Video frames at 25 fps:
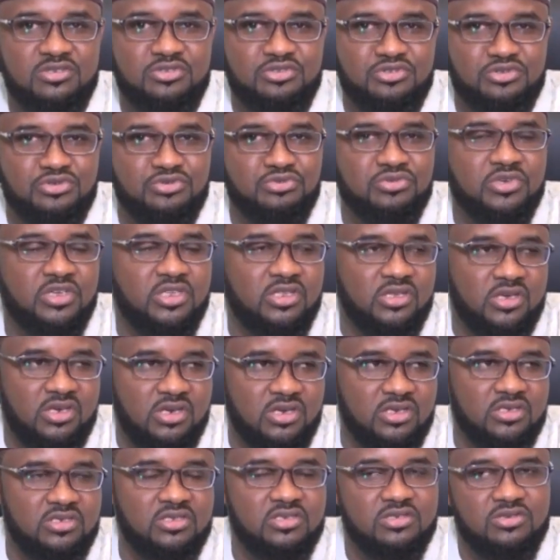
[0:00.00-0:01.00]
through
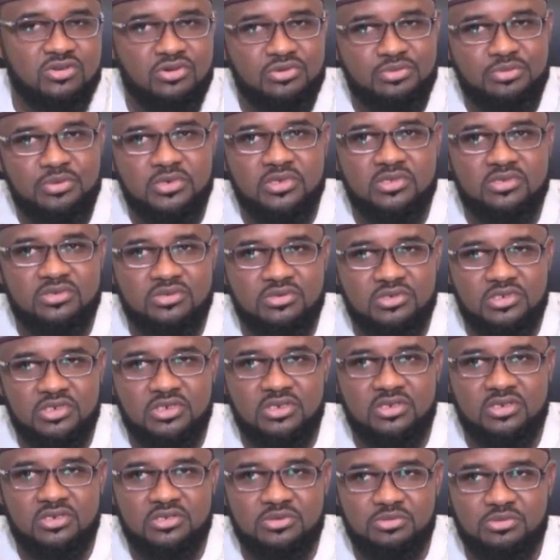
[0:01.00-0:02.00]
enhanced corporate
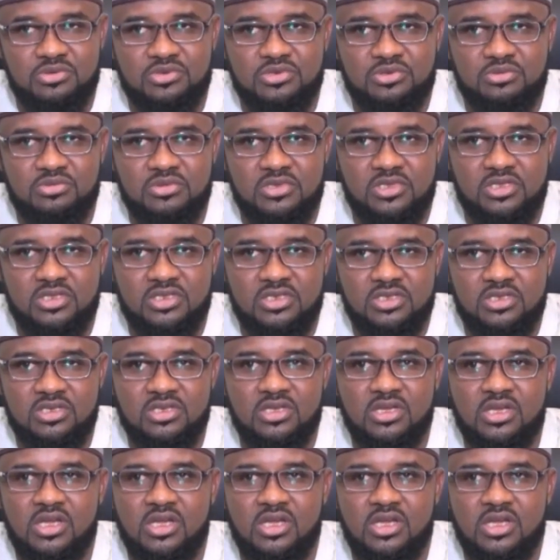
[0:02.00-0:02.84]
social responsibility